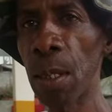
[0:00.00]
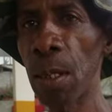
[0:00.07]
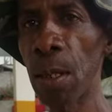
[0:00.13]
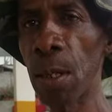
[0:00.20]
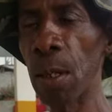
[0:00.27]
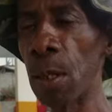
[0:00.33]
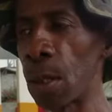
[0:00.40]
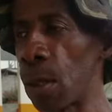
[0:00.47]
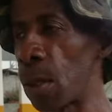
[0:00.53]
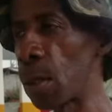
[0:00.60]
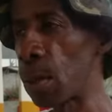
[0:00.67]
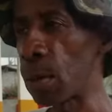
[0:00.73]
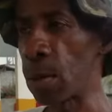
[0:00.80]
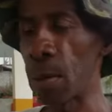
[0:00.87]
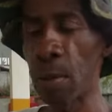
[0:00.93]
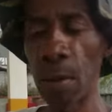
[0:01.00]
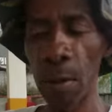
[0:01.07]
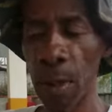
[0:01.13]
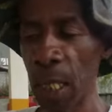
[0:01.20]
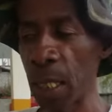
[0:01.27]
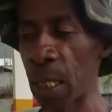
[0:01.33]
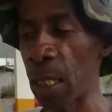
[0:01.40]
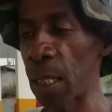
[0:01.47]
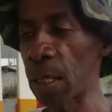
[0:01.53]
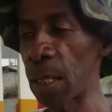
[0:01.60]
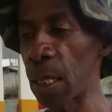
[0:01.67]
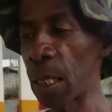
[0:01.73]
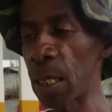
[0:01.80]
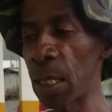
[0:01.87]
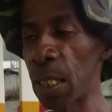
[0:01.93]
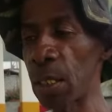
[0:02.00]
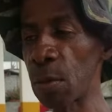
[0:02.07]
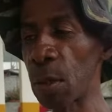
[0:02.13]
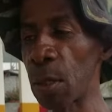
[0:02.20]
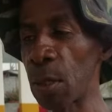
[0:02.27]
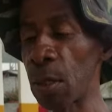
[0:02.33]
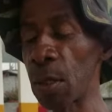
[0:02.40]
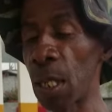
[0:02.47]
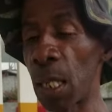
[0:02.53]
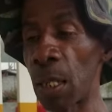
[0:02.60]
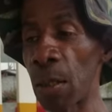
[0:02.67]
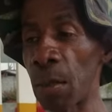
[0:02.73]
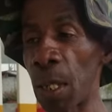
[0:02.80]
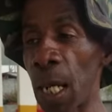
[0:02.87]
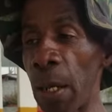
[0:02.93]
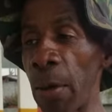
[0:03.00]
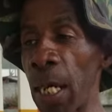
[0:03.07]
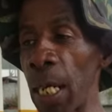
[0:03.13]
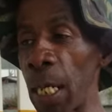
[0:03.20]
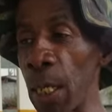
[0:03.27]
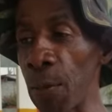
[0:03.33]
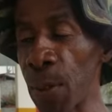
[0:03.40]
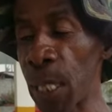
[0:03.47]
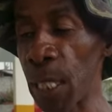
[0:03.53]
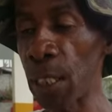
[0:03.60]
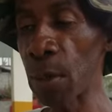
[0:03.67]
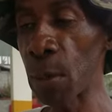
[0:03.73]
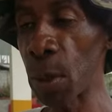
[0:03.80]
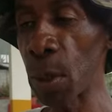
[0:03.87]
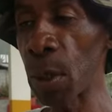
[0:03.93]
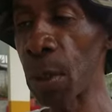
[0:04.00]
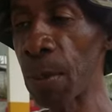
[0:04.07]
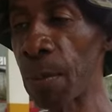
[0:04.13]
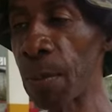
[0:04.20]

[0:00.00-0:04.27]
So we had a really good thing in Kensbro and ah, why I really leave Kensbro.